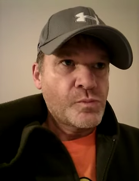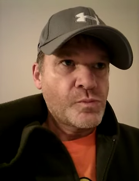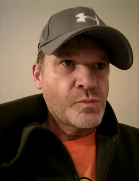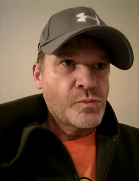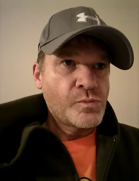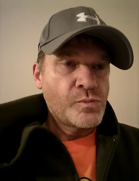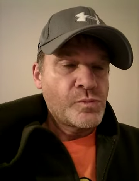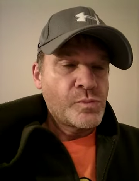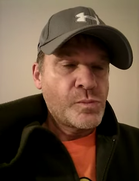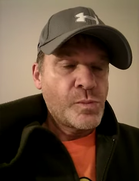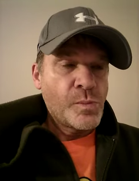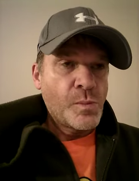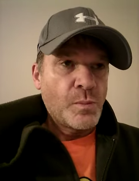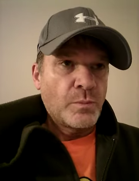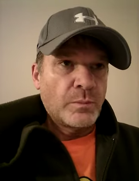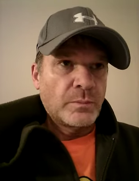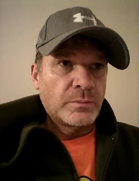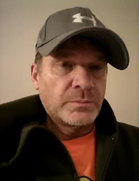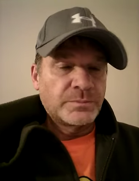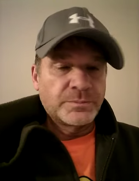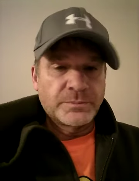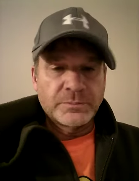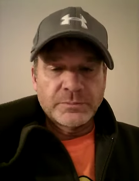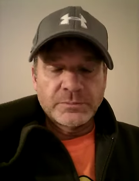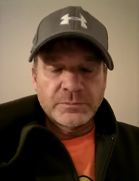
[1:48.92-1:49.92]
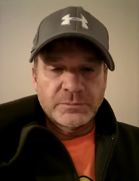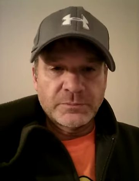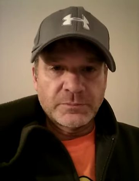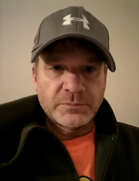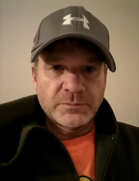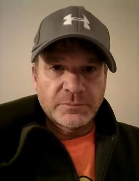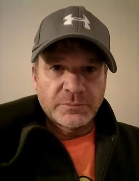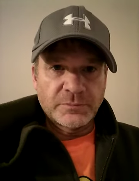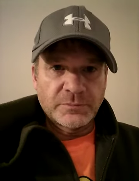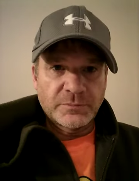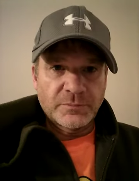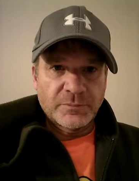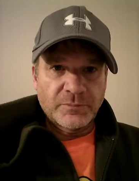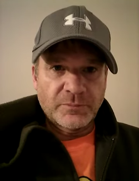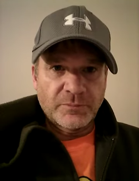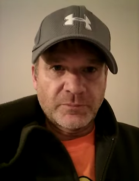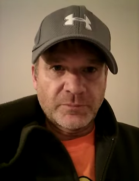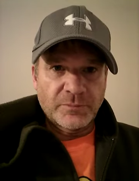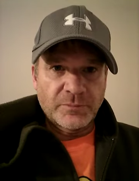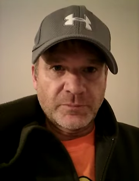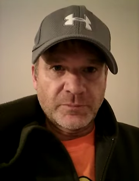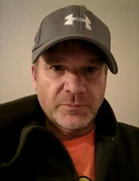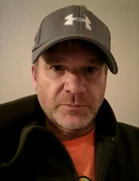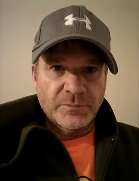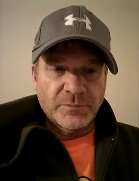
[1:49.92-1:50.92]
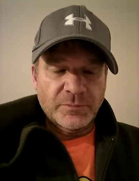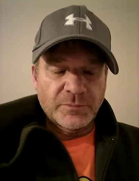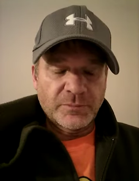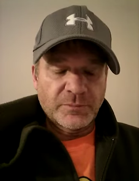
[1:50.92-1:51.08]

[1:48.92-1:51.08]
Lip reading: No one is speaking in this clip.